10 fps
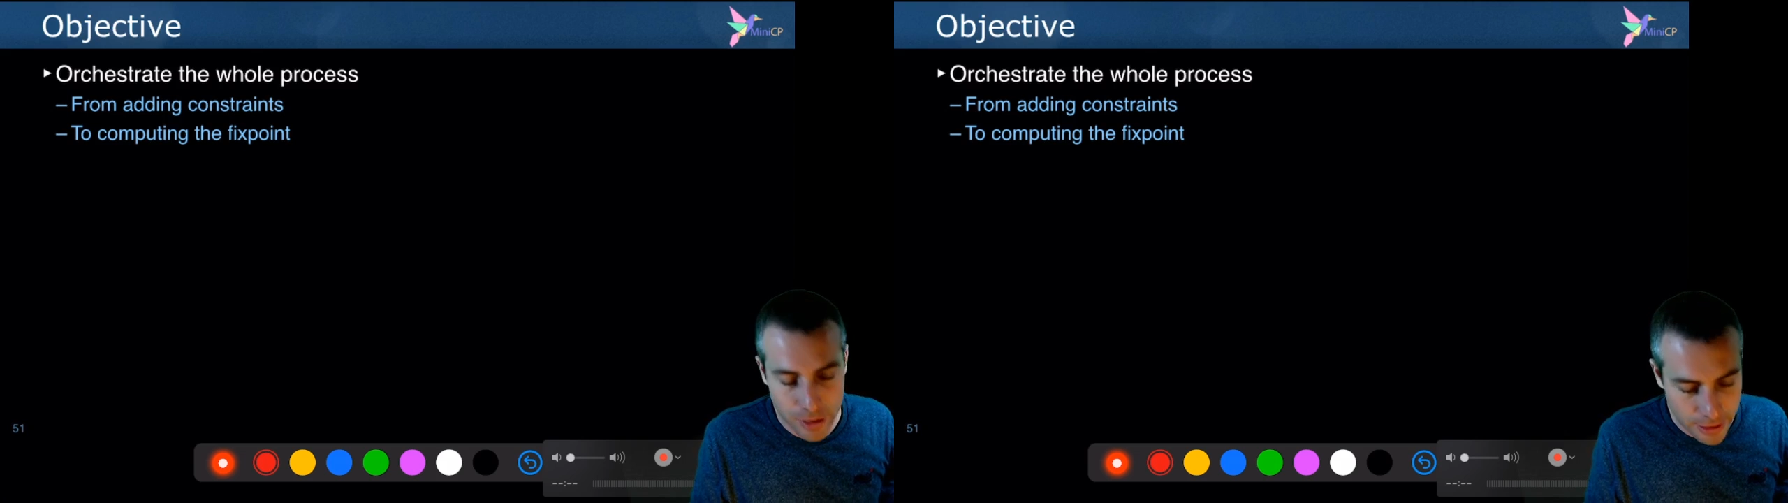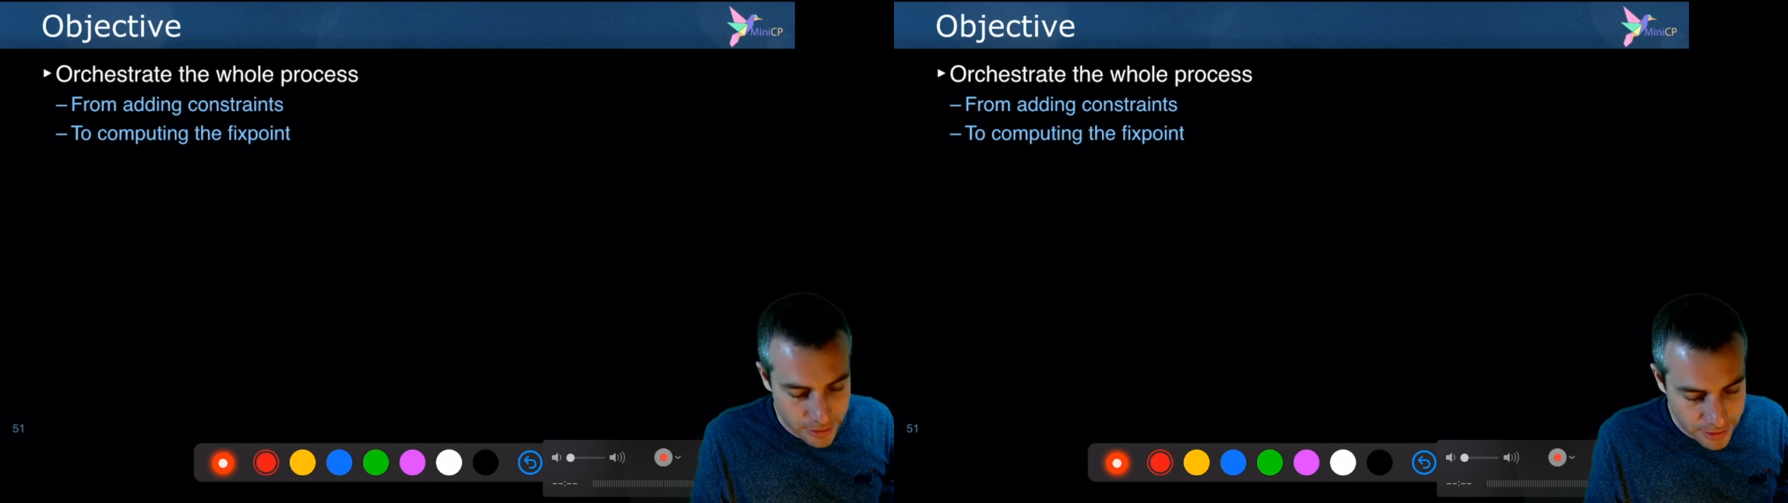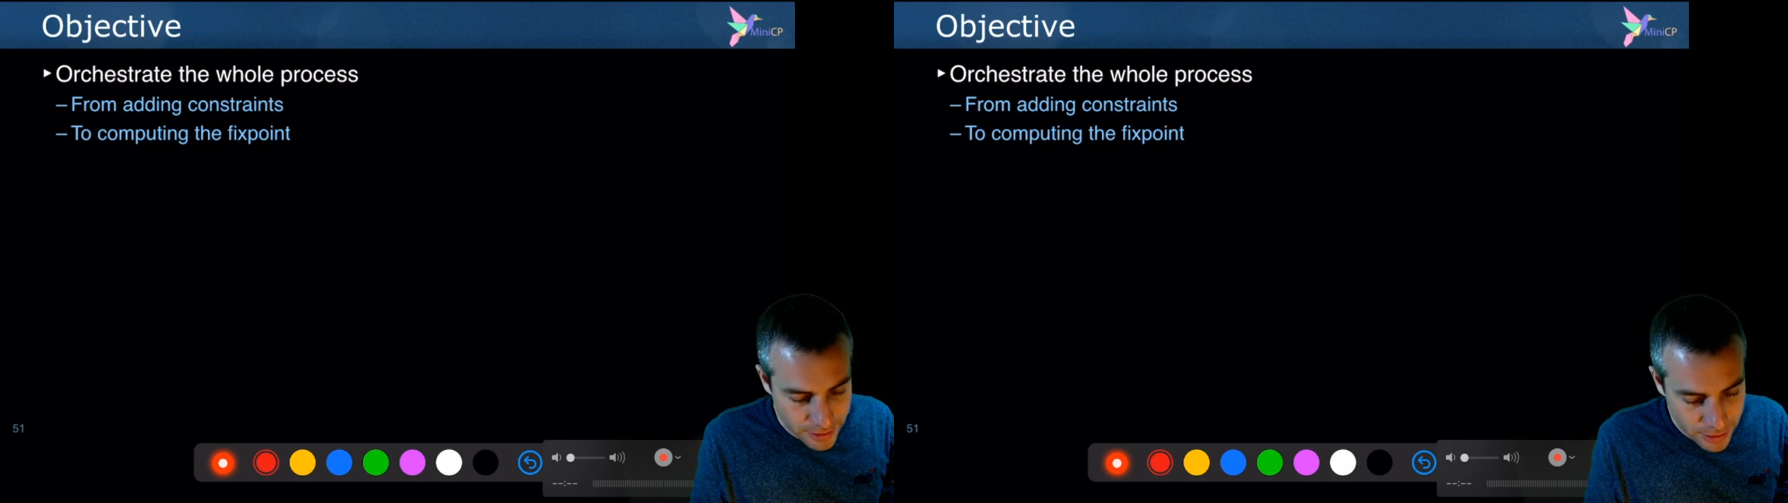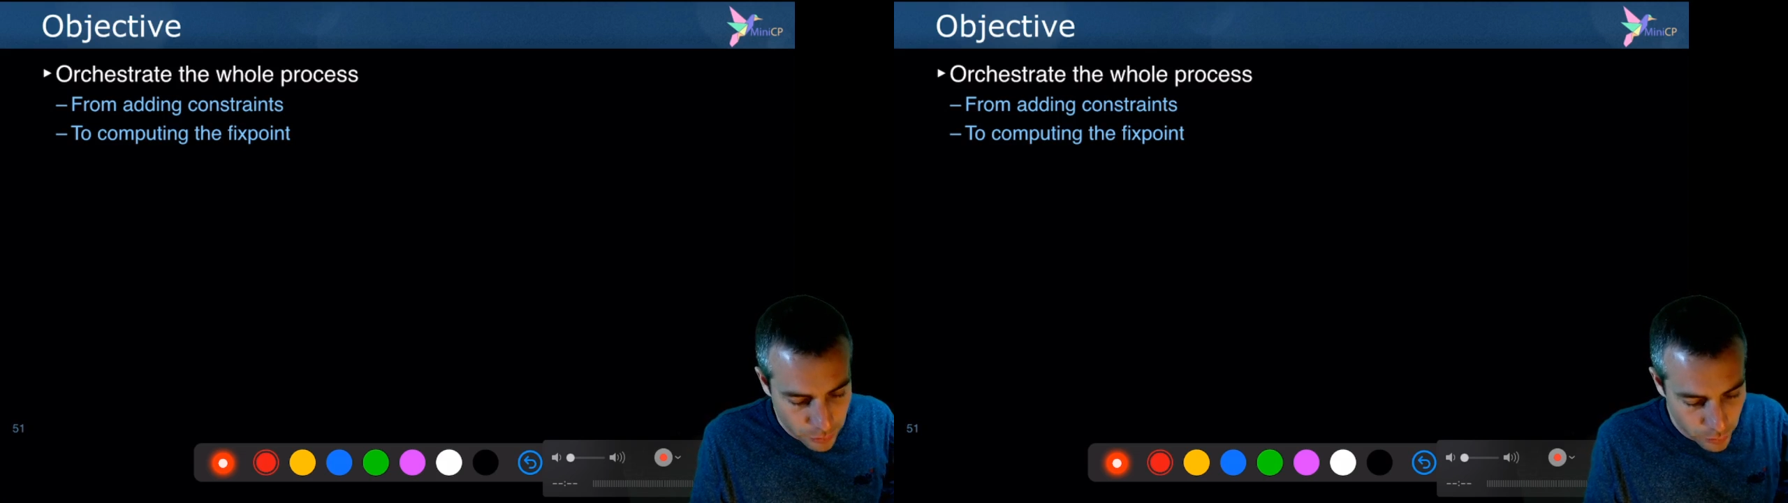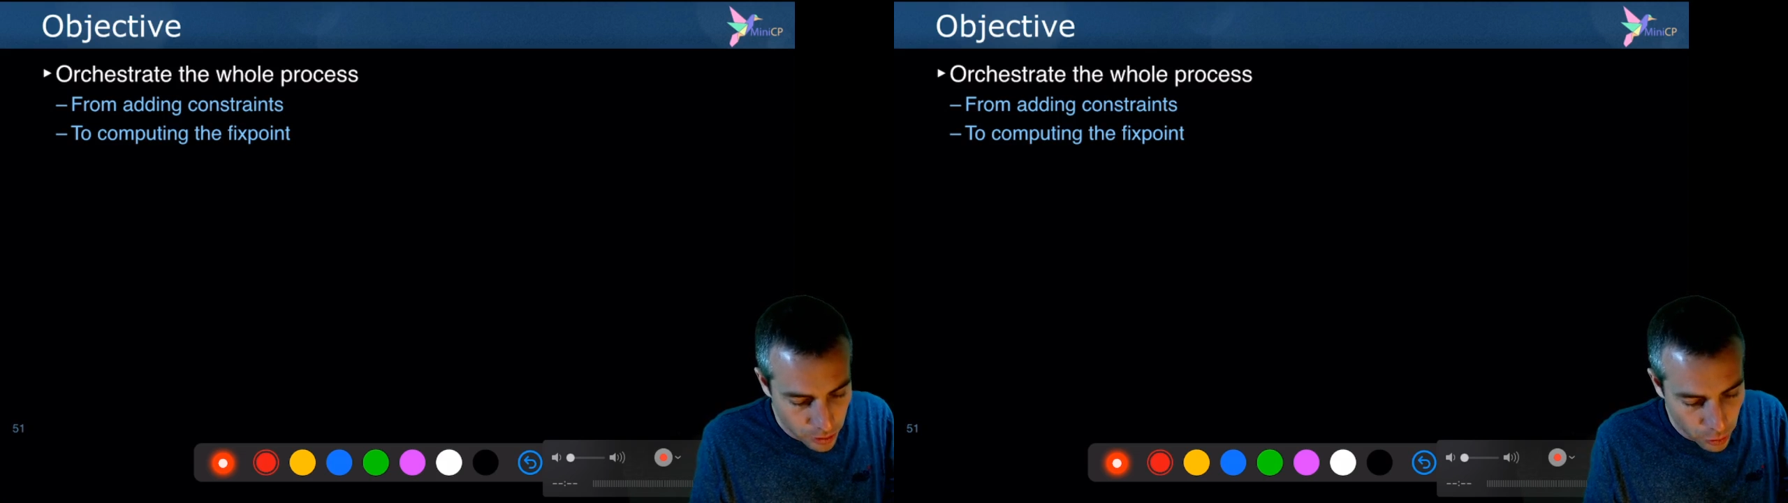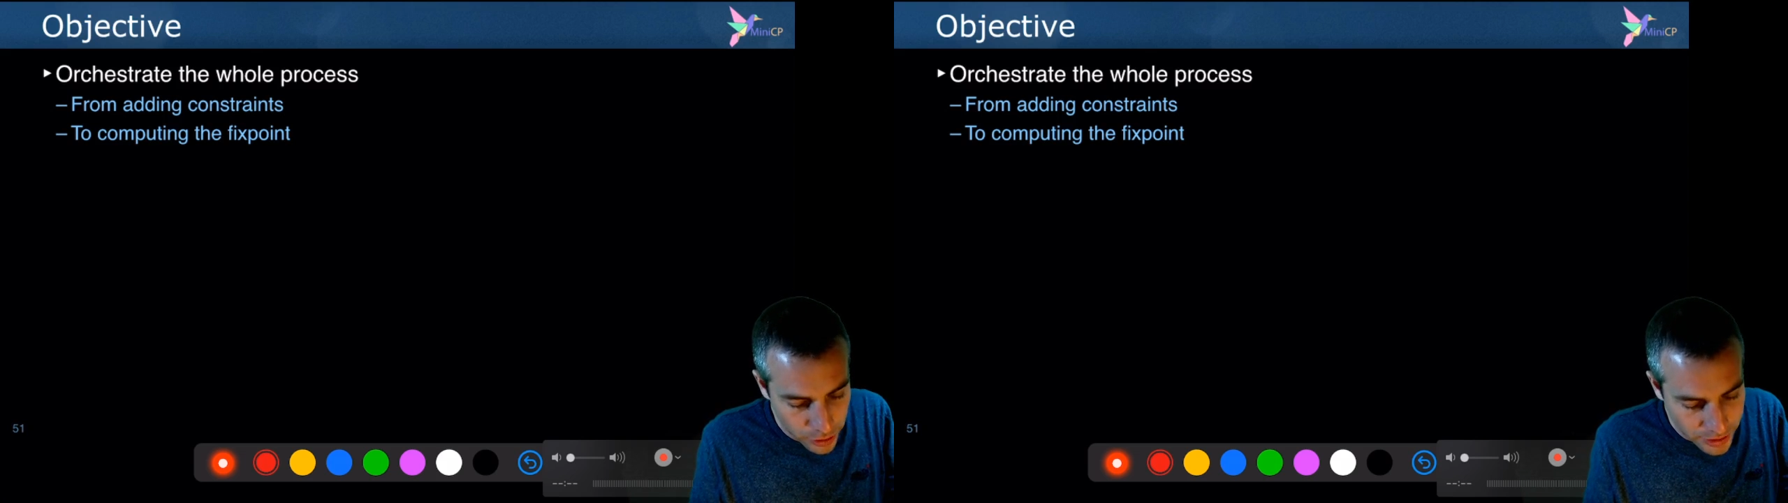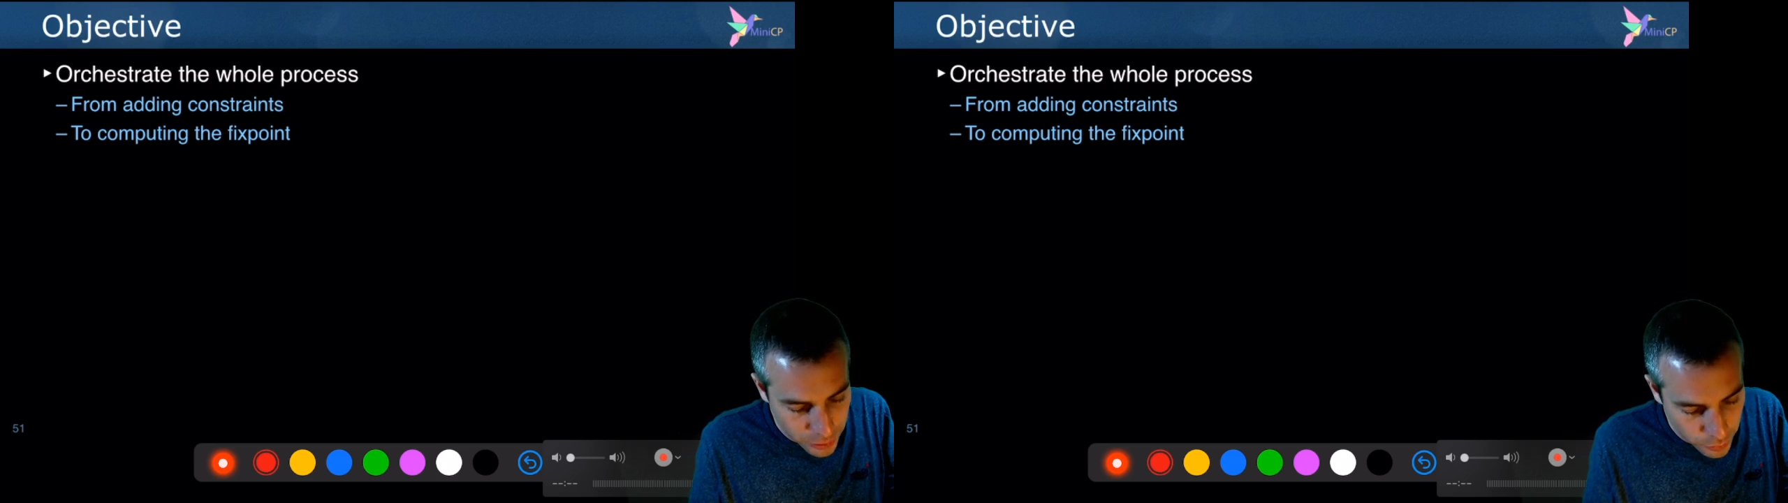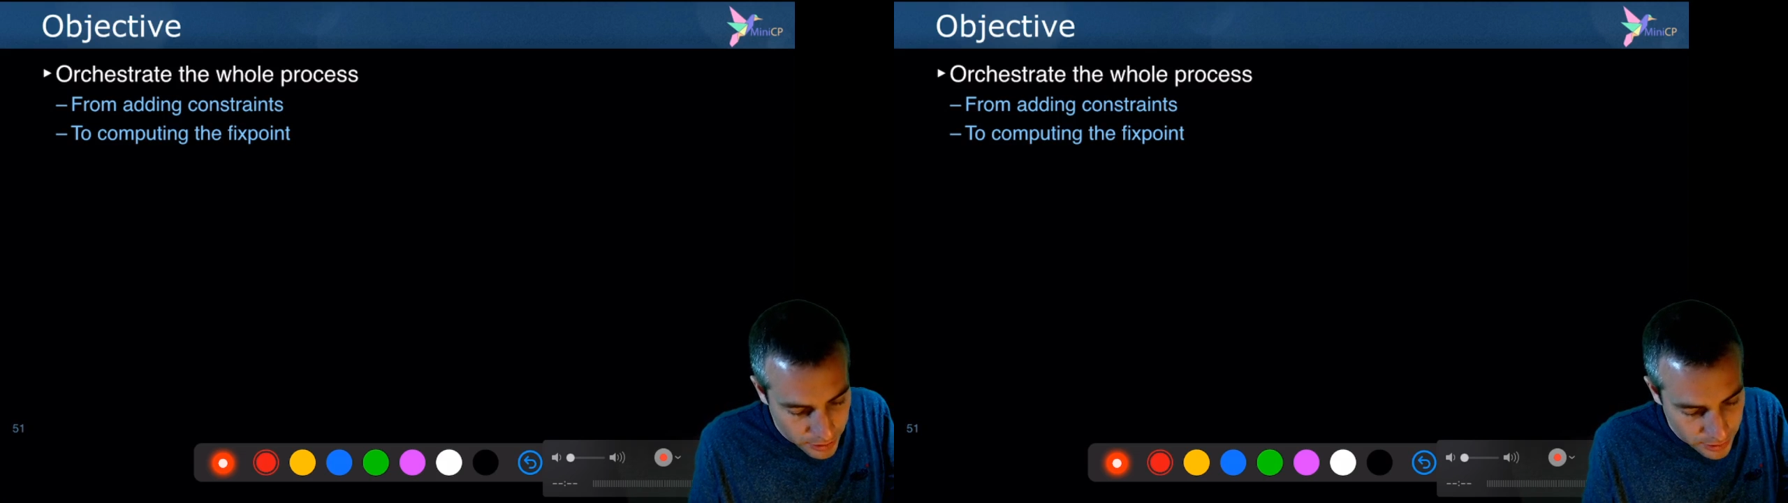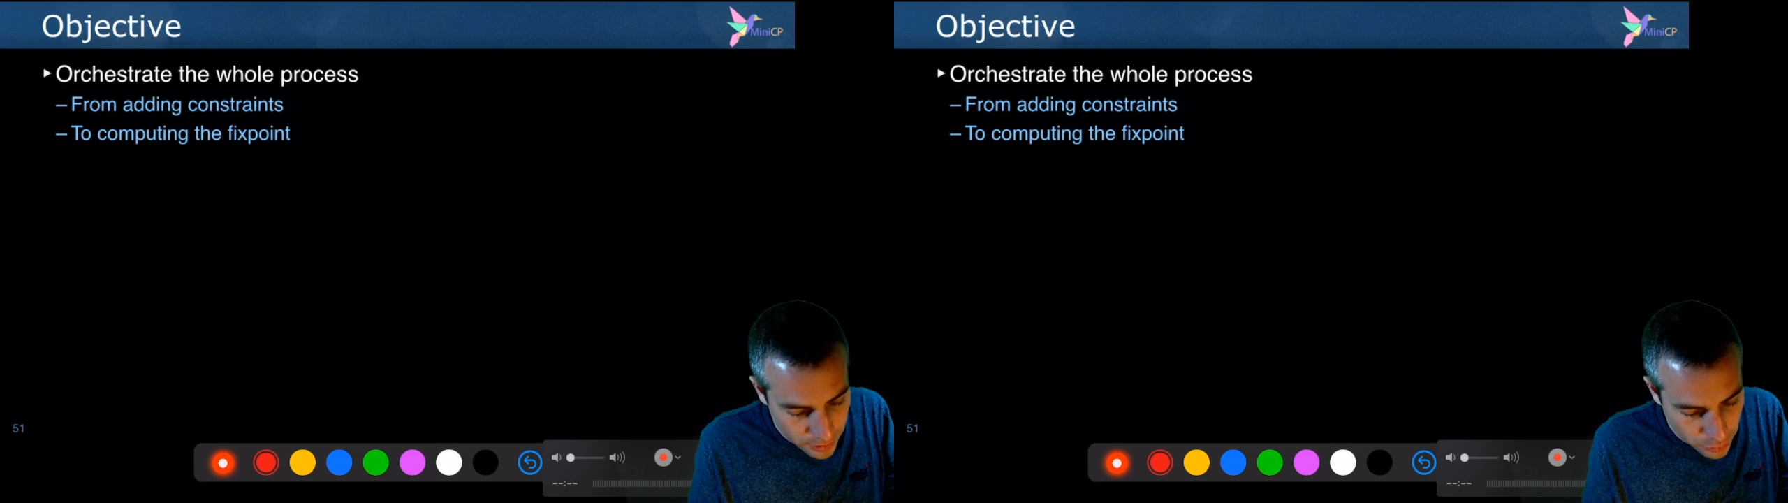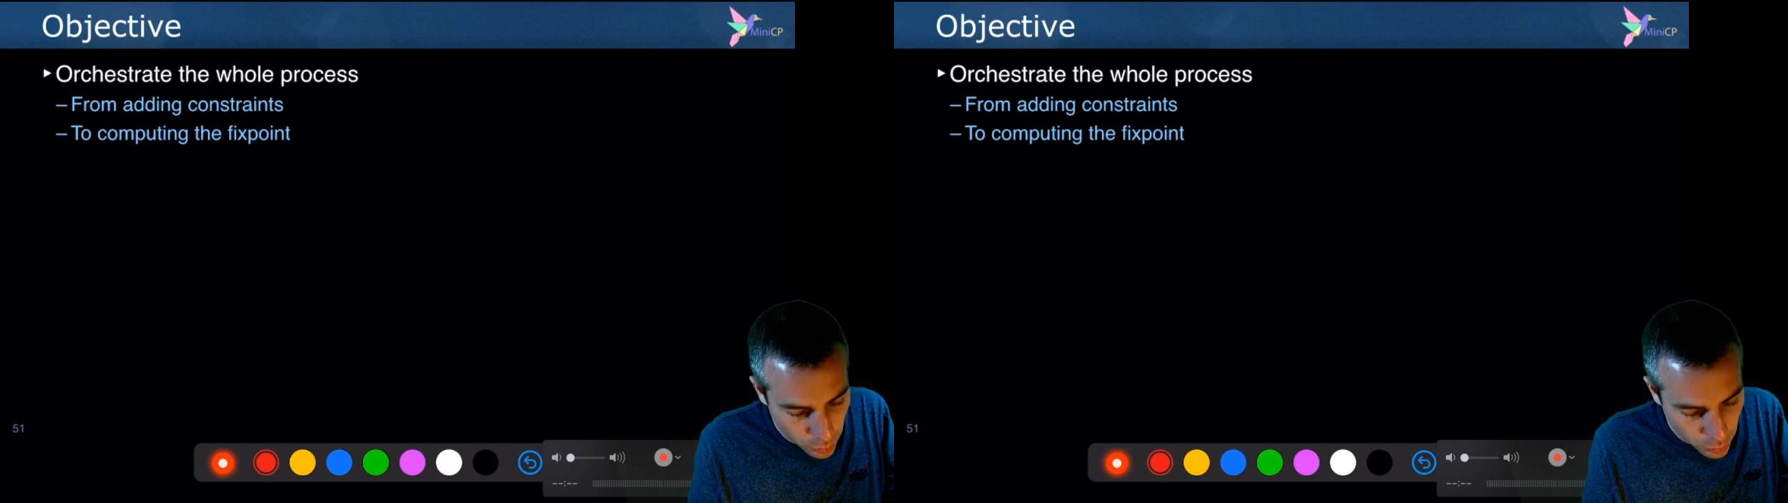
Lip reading: And this will orchestrate